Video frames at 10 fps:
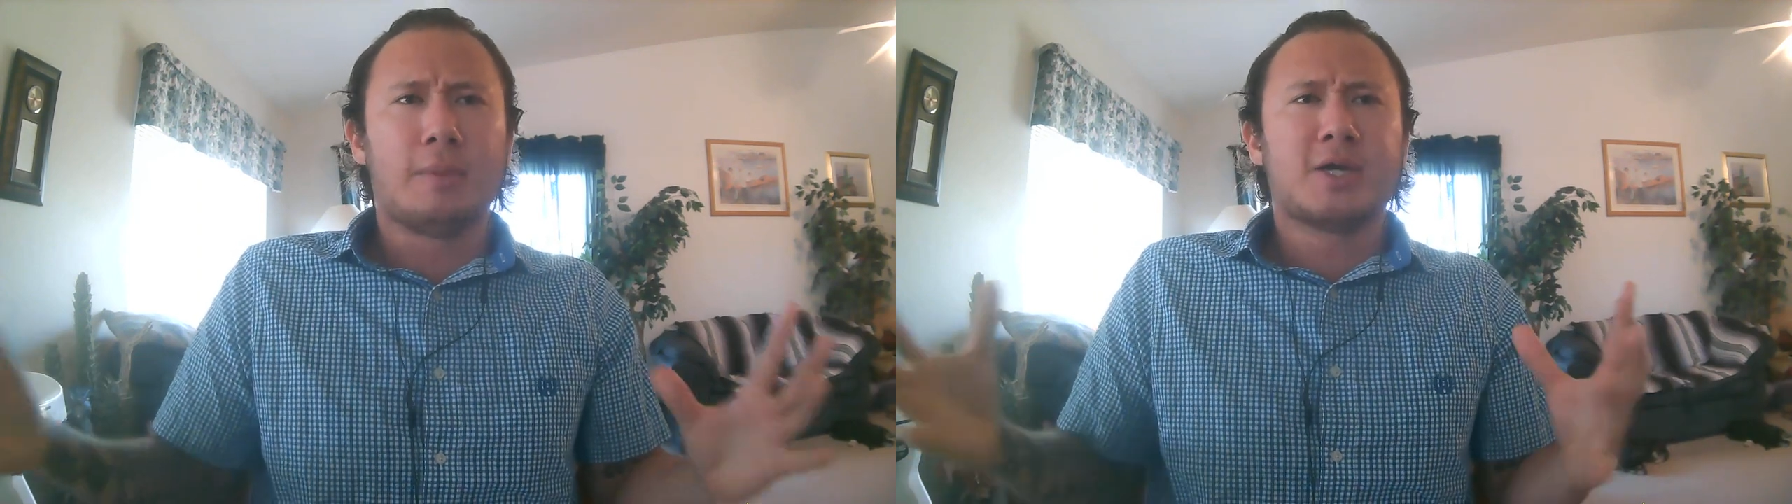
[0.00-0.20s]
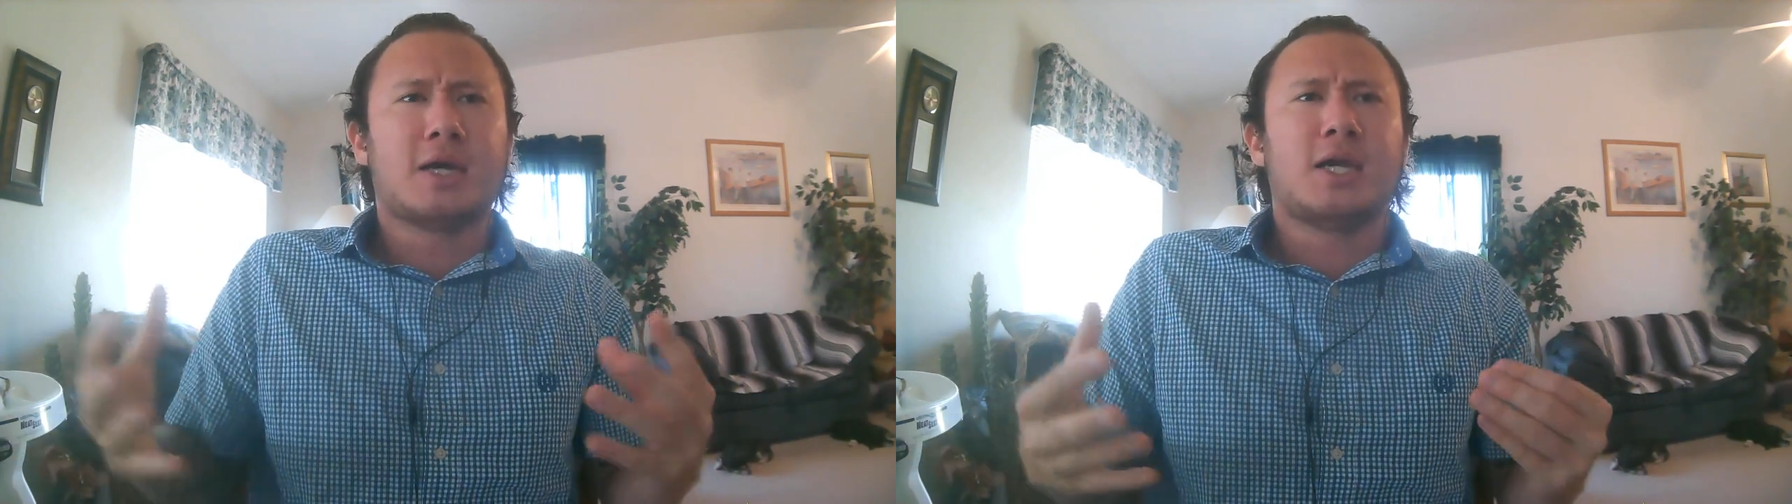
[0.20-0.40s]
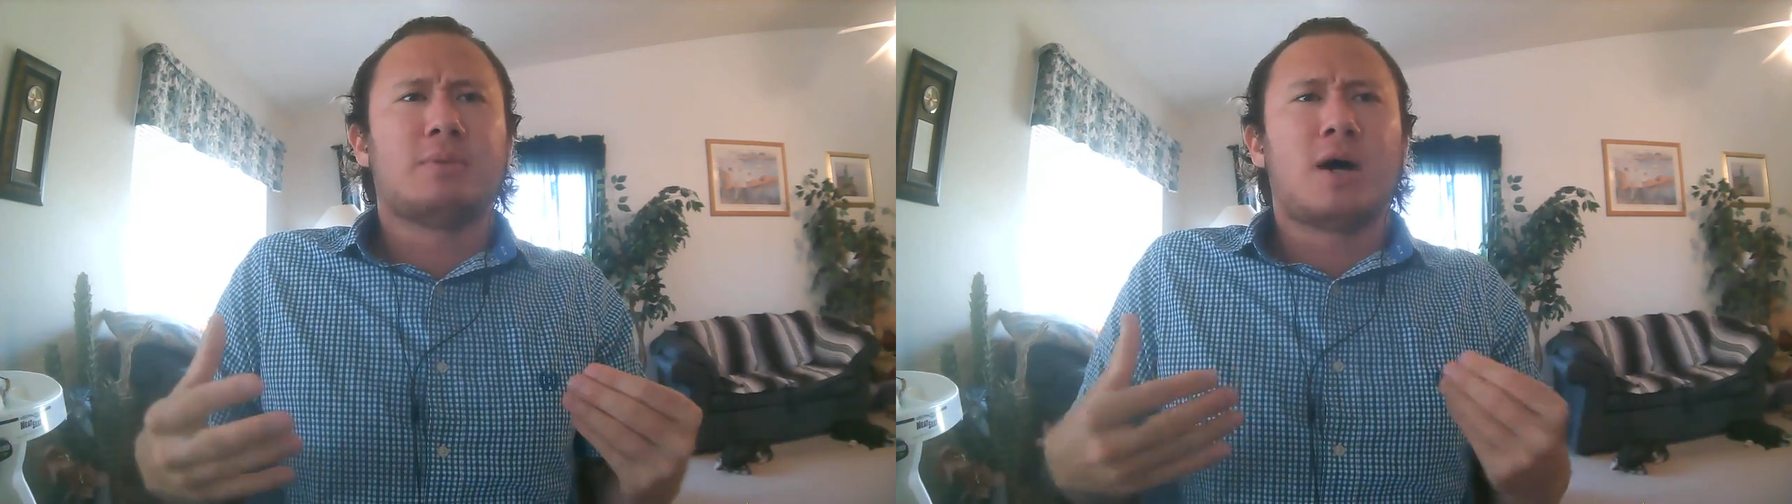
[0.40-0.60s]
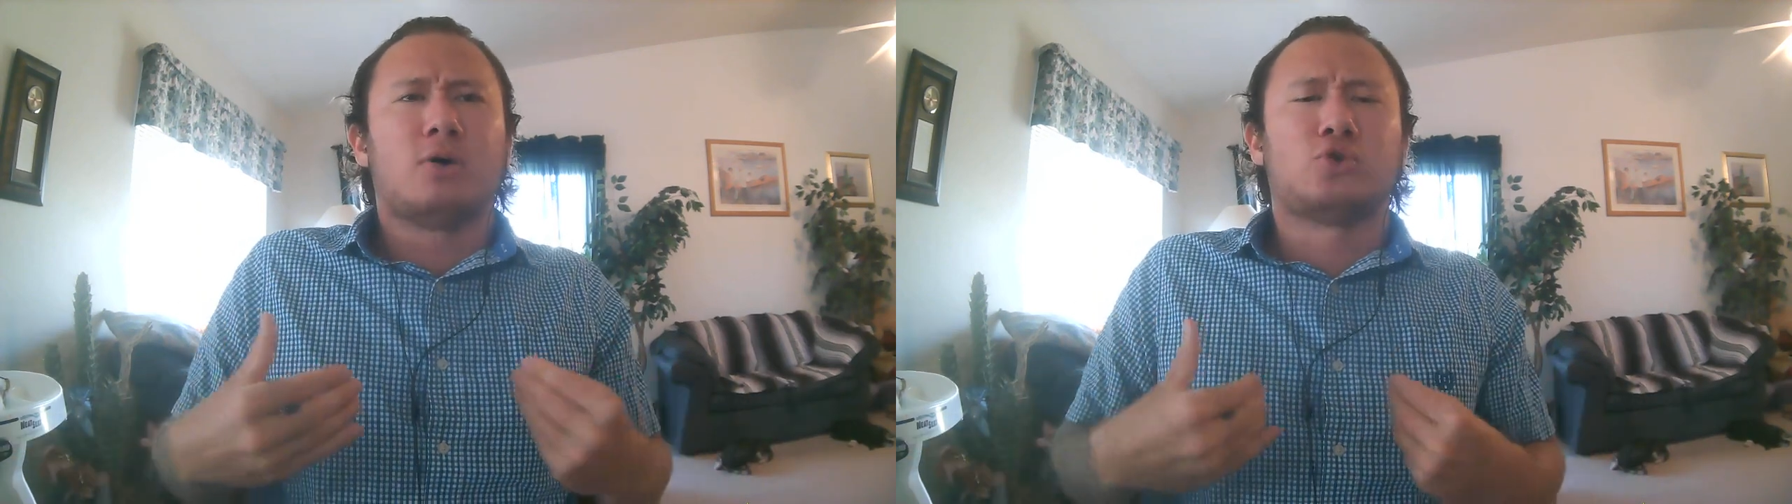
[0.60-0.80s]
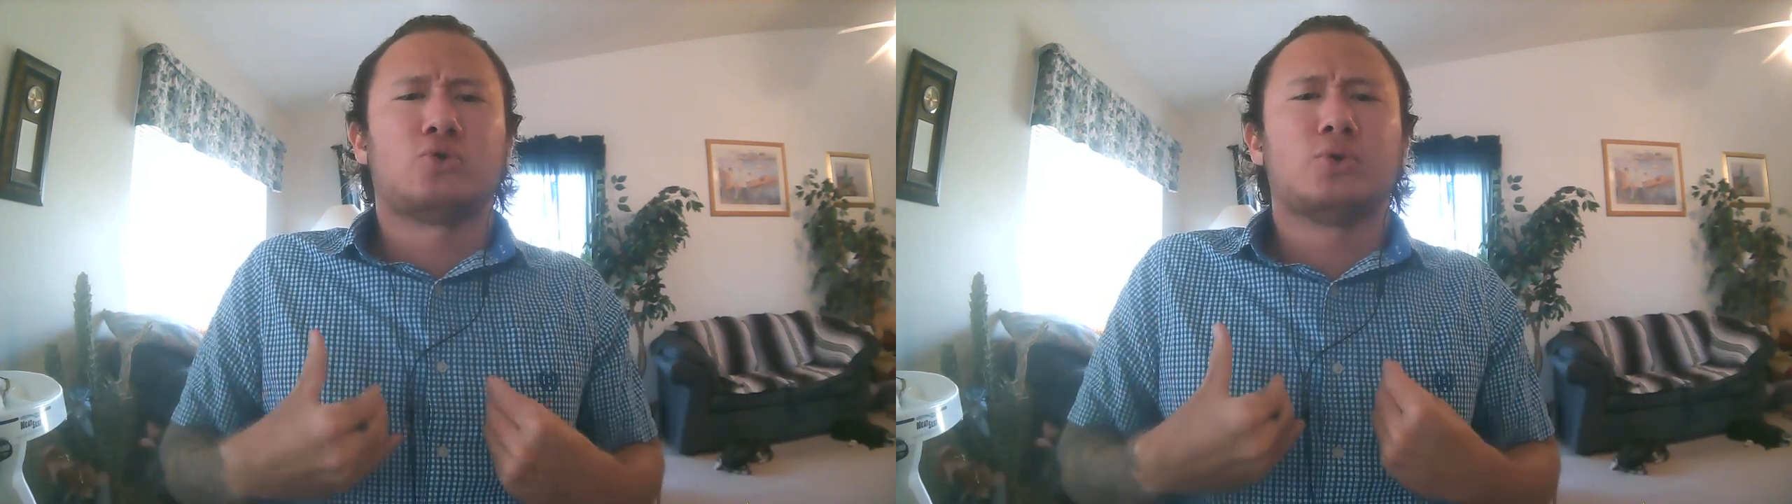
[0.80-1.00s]
I'm talking
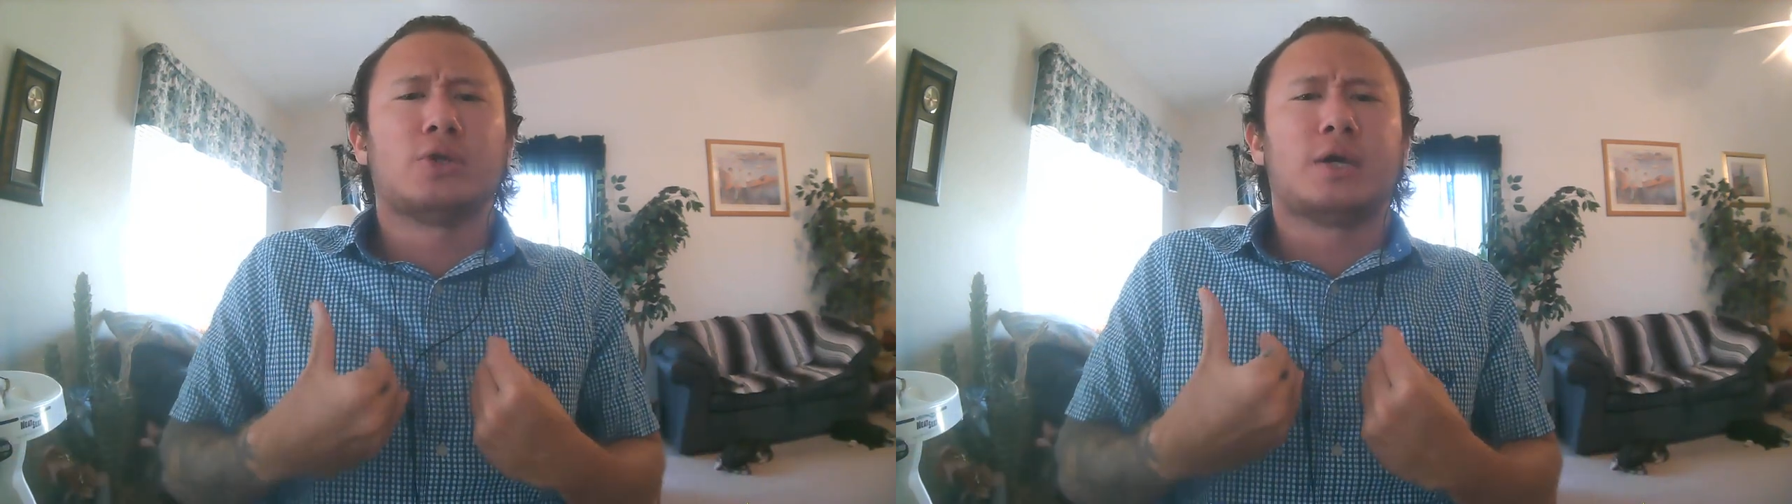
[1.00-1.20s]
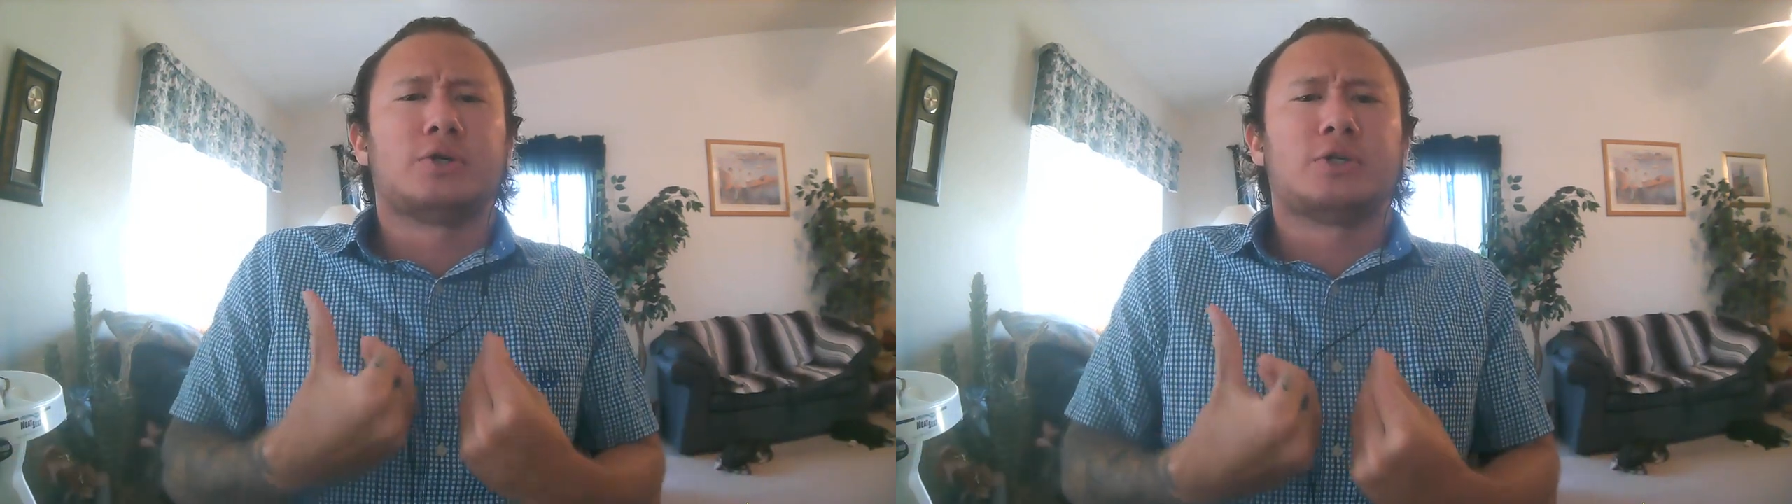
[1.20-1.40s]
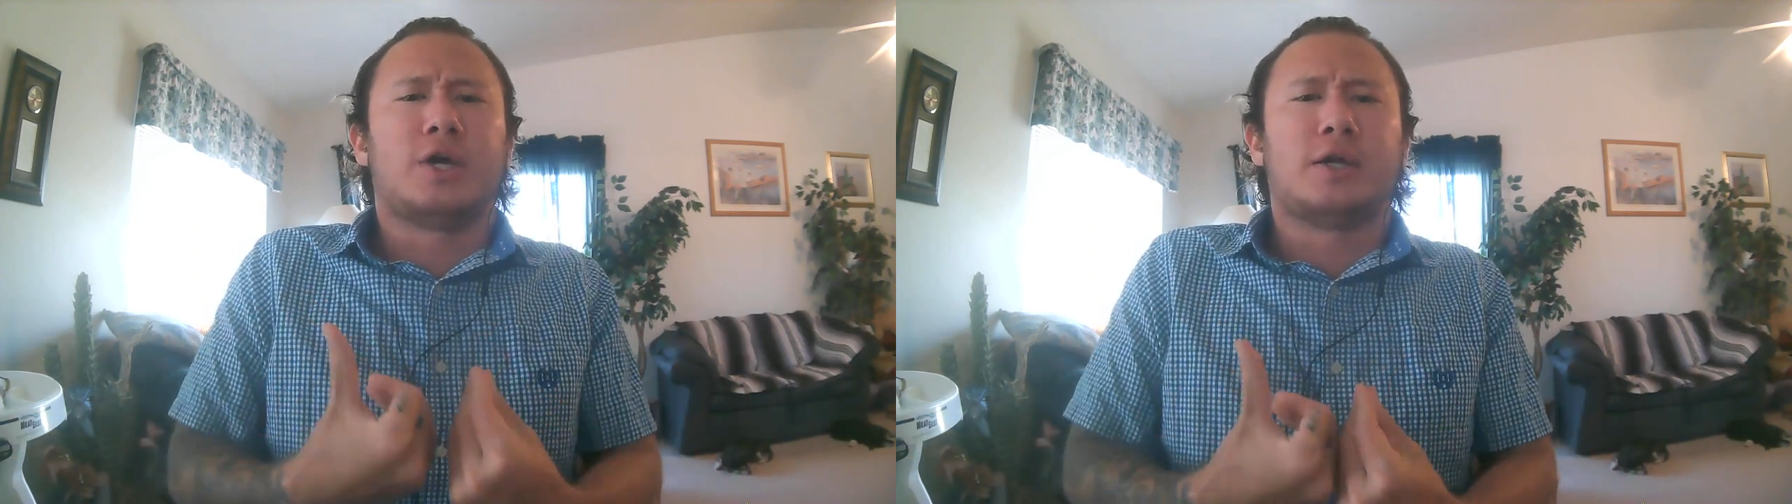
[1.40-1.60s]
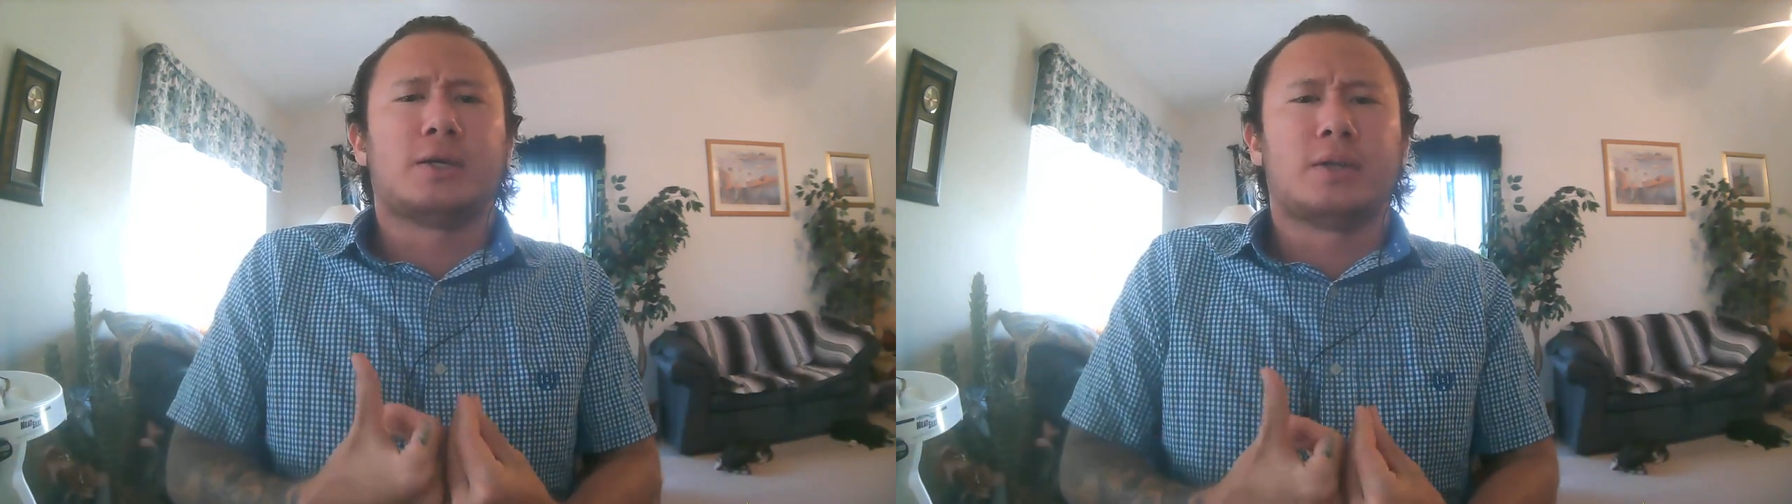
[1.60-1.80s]
about truly understanding